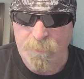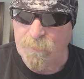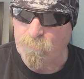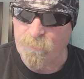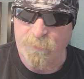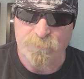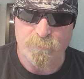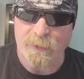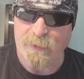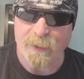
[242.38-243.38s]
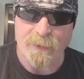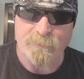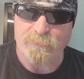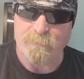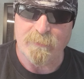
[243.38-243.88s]
and we as men hate
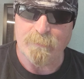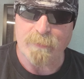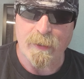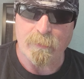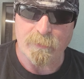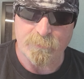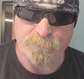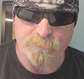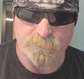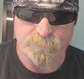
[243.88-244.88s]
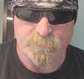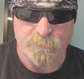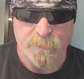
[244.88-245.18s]
to admit powerlessness,